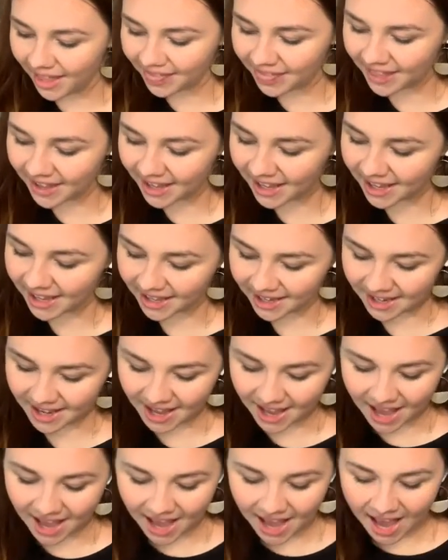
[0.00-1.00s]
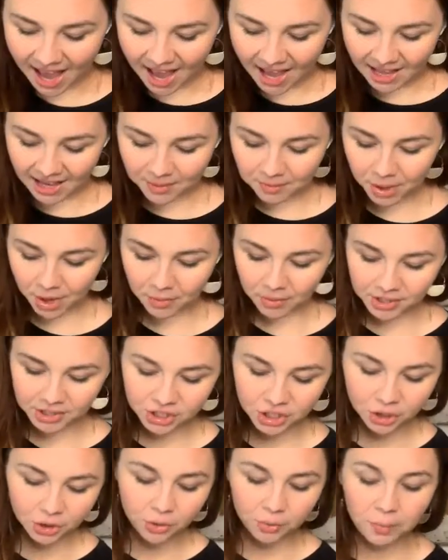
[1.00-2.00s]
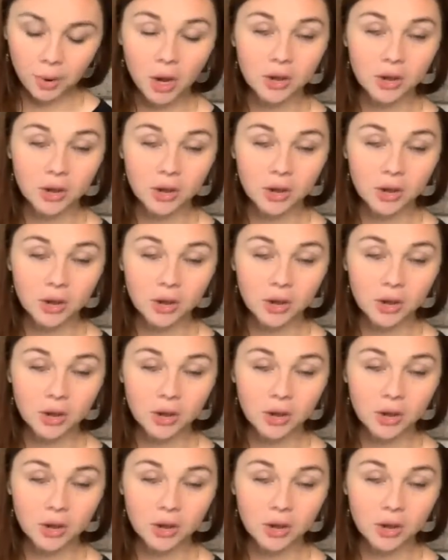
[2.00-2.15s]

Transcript: then I am going to